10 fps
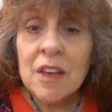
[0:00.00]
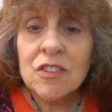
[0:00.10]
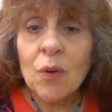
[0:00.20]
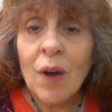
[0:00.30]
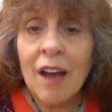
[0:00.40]

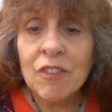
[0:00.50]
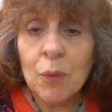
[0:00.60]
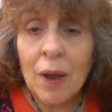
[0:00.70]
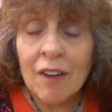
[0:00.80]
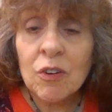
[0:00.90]
So have
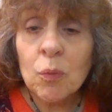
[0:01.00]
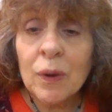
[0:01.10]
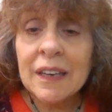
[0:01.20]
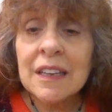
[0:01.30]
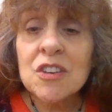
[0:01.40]
you ever
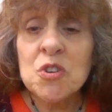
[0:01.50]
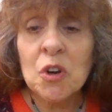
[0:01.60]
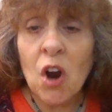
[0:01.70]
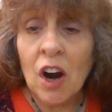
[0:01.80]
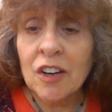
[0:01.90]
weeded
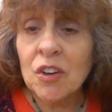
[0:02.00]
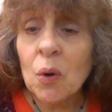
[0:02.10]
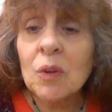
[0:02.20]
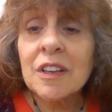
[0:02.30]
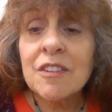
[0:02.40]
your garden
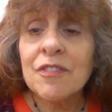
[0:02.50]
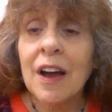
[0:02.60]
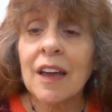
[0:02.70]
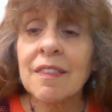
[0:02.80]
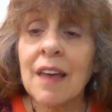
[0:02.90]
only to
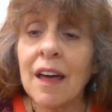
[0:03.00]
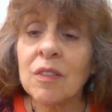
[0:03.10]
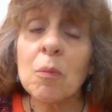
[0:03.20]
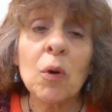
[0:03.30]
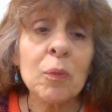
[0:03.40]
find
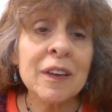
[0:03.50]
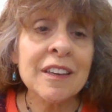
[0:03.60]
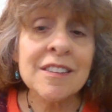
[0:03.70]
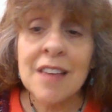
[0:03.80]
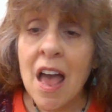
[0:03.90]
that the more
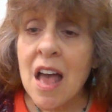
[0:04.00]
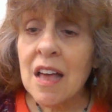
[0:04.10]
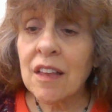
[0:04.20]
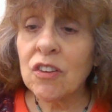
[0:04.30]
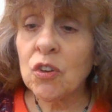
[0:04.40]
weeds
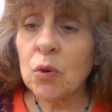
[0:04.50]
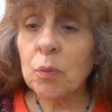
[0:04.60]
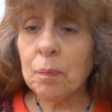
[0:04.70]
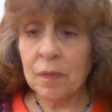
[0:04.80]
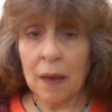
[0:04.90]

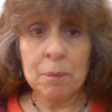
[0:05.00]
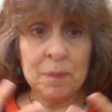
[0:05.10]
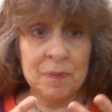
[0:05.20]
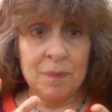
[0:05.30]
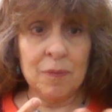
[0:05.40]
you
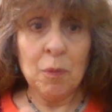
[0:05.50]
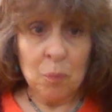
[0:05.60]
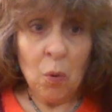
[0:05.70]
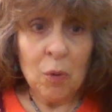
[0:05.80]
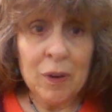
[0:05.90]

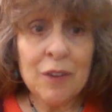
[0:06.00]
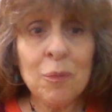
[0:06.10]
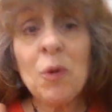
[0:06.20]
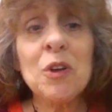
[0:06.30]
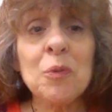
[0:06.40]

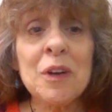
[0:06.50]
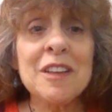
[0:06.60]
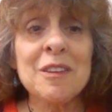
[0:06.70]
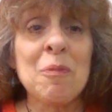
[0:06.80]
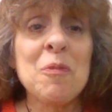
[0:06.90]

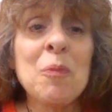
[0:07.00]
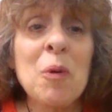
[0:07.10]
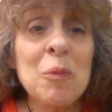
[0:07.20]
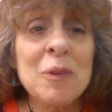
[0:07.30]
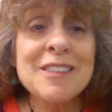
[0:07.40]
weed, the
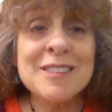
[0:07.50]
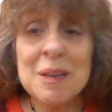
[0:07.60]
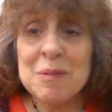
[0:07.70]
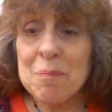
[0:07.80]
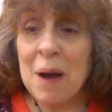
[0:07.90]
more weeds
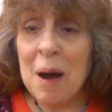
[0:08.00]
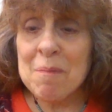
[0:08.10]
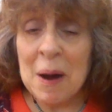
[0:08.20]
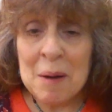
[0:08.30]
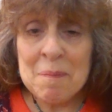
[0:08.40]
seem to
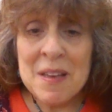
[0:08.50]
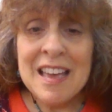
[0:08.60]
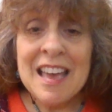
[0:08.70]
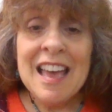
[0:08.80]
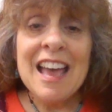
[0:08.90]
pop up
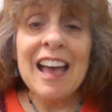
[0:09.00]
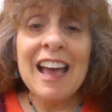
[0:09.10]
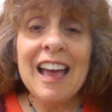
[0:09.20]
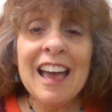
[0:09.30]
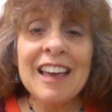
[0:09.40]

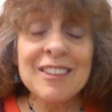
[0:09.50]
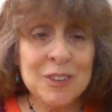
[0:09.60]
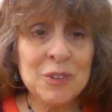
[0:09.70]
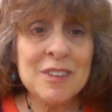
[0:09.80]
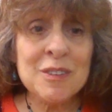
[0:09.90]
as
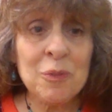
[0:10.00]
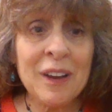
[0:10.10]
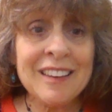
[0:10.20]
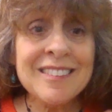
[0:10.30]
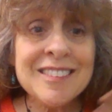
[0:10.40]
soon as it
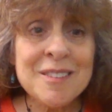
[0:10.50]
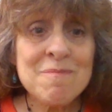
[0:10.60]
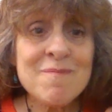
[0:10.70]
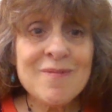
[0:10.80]
rains?